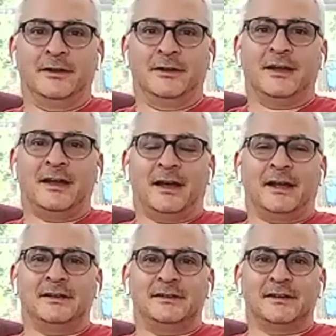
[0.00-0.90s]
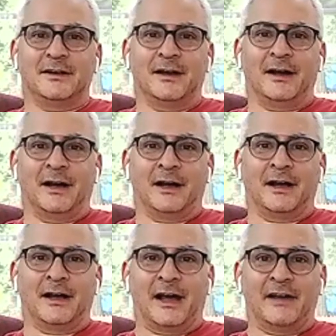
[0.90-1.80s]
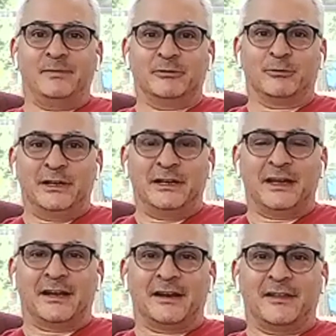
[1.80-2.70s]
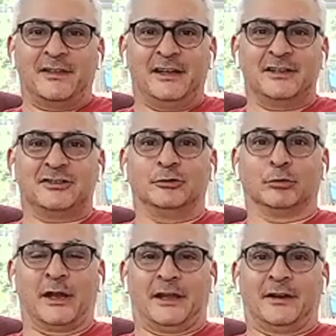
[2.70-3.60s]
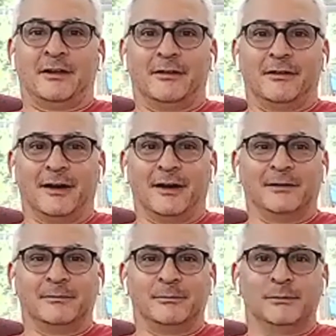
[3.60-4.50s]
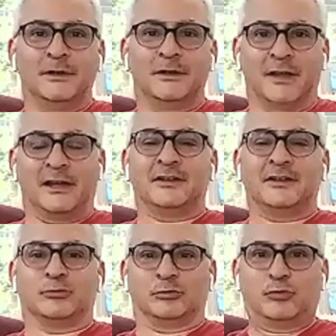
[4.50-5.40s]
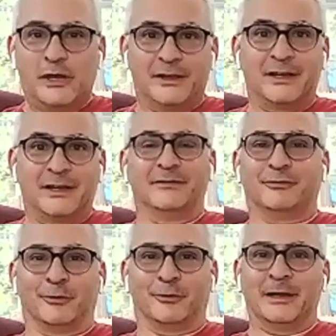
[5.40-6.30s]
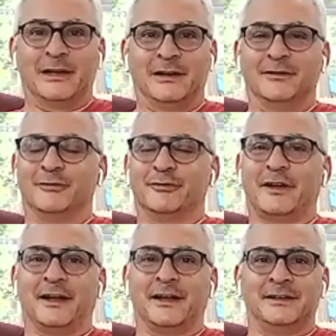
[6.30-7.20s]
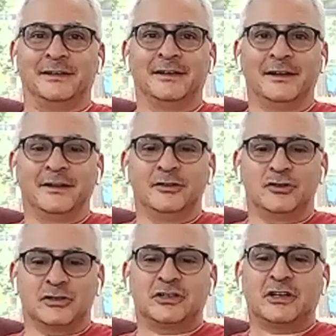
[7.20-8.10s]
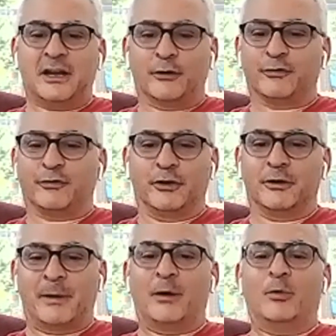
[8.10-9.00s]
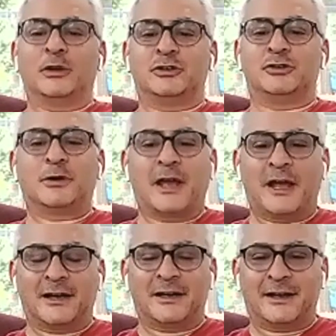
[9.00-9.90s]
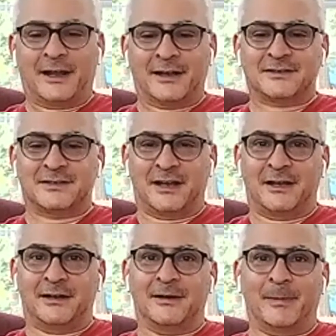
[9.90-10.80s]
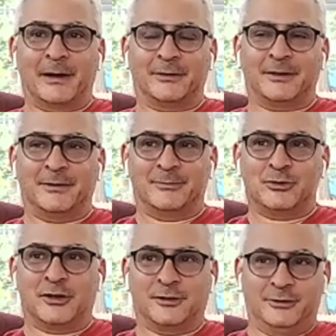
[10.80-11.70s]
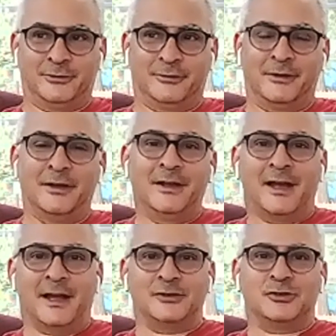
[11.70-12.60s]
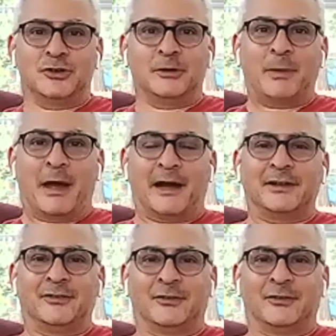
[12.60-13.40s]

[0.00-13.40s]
And I've been reading it and I think it's great. It's really informative and just careful about what you can and can't say about Kim Jong-un. And Jung Pak is